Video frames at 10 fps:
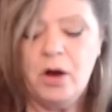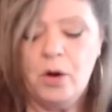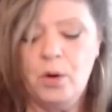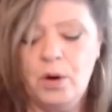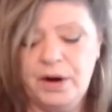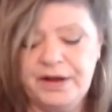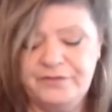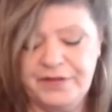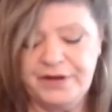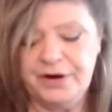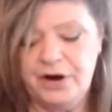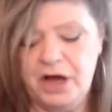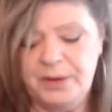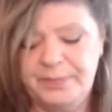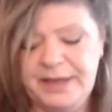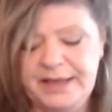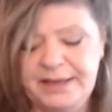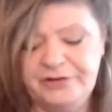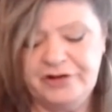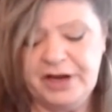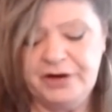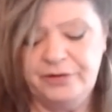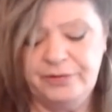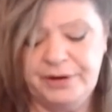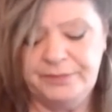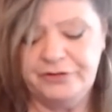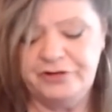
or if they're not being genuine